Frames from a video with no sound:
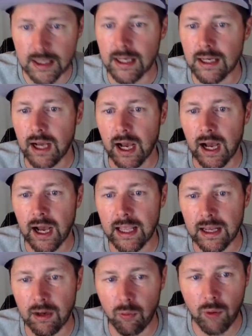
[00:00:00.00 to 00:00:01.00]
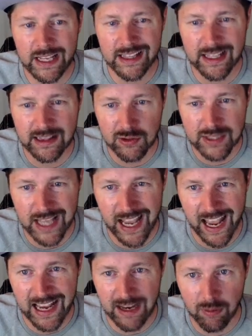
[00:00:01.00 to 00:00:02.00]
in a way that those
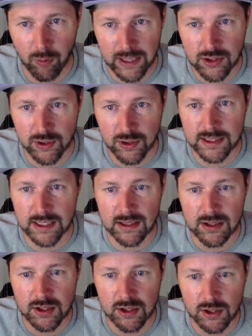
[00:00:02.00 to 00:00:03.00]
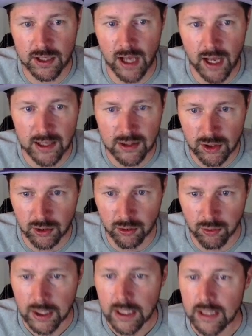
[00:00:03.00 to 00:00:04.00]
8-way joysticks could not do.
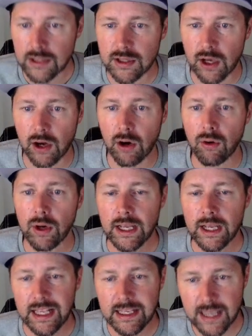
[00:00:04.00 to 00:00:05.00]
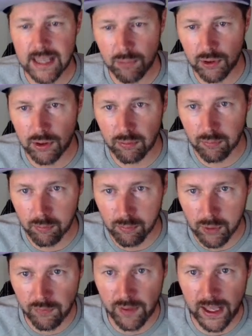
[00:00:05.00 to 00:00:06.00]
So he's able to
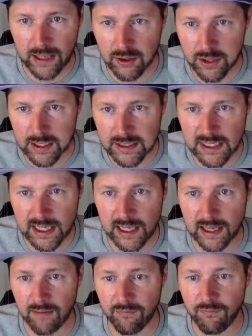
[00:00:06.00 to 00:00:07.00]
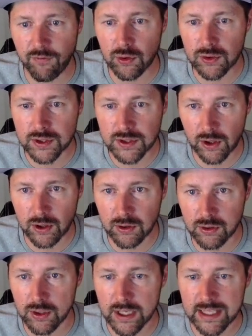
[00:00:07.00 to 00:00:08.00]
move that. You can see in a full
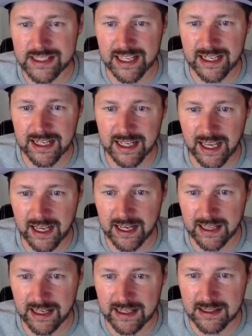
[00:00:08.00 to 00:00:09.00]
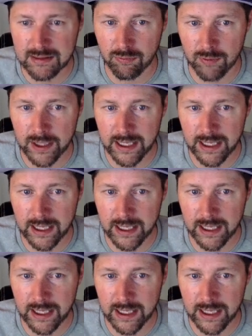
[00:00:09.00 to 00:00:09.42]
circle, it's indicating that it's reading